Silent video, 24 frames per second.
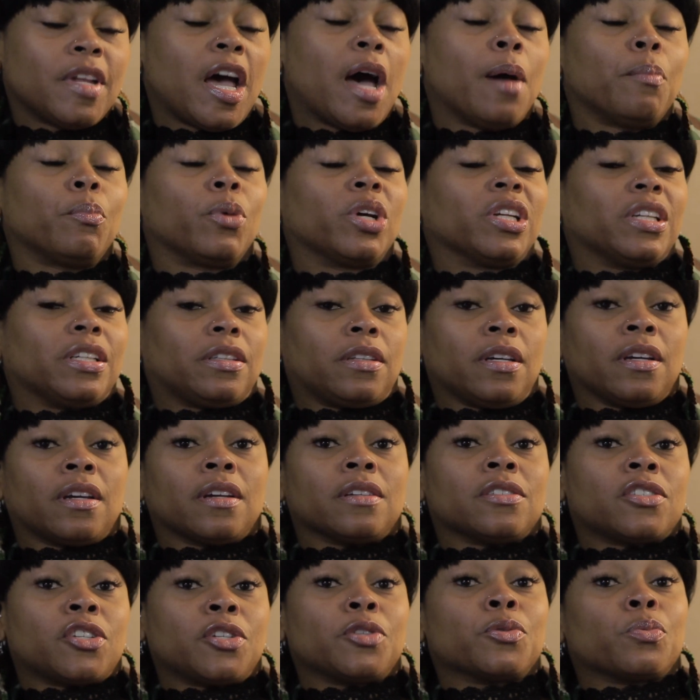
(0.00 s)
I'm really
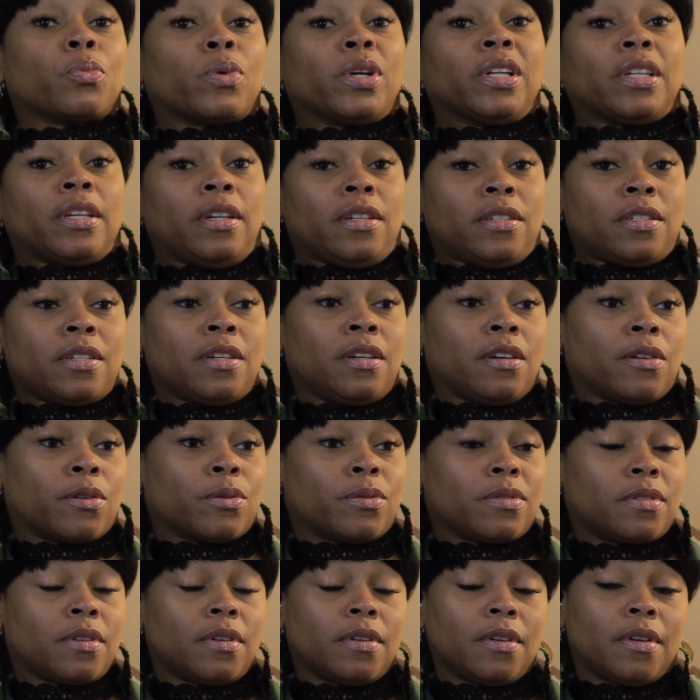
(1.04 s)
thinking she's really in
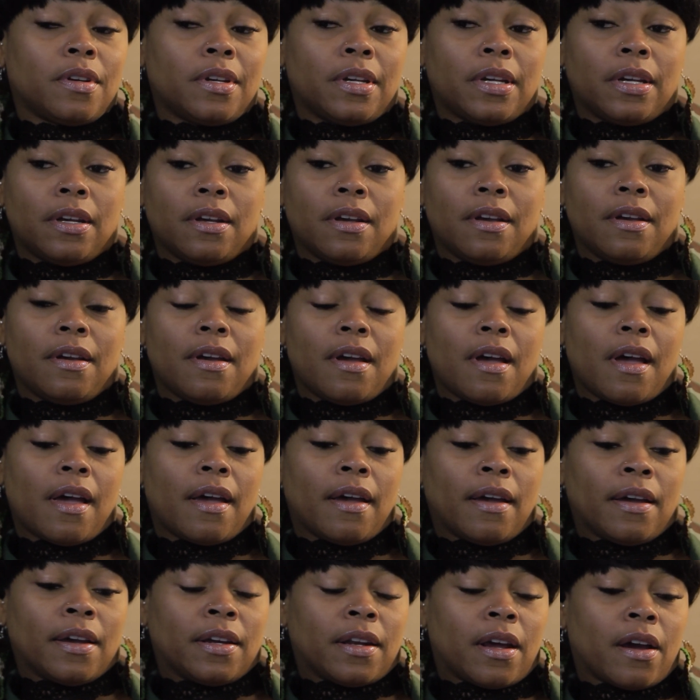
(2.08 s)
tears.
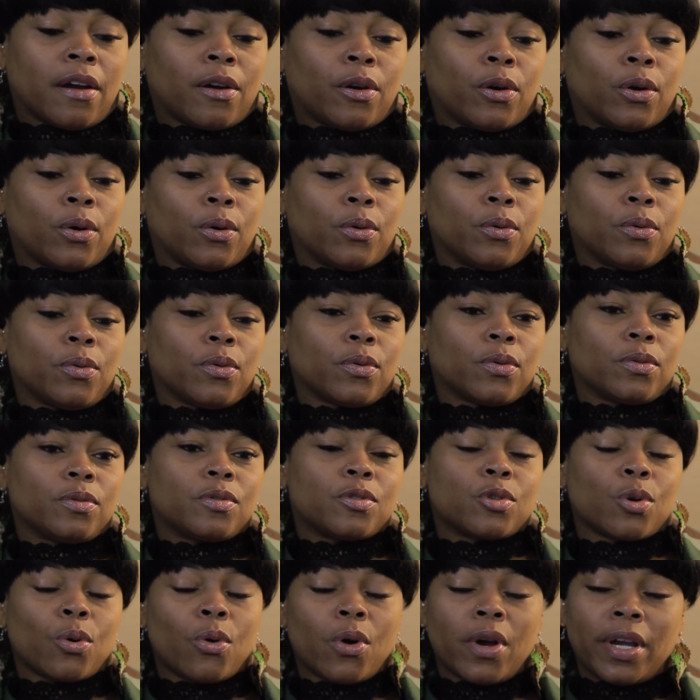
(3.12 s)
And I go,
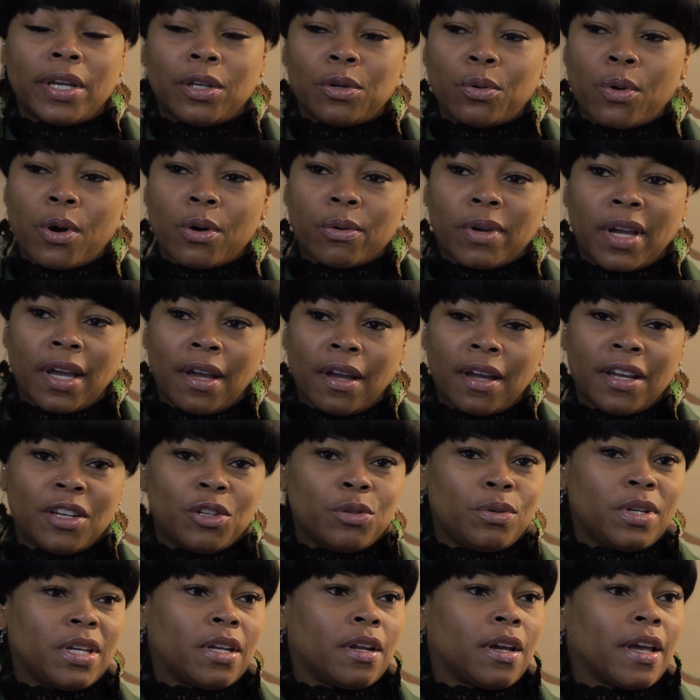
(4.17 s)
Toy, you okay?
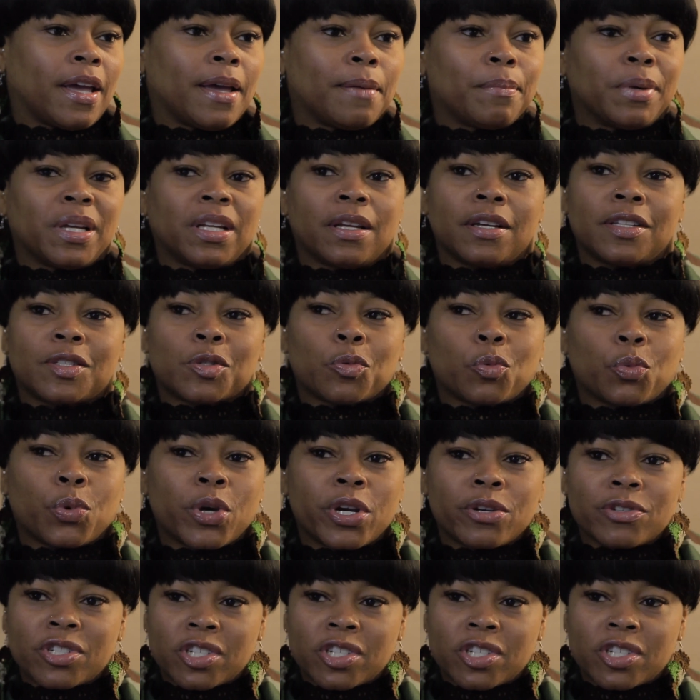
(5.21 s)
You need an ambulance? Where's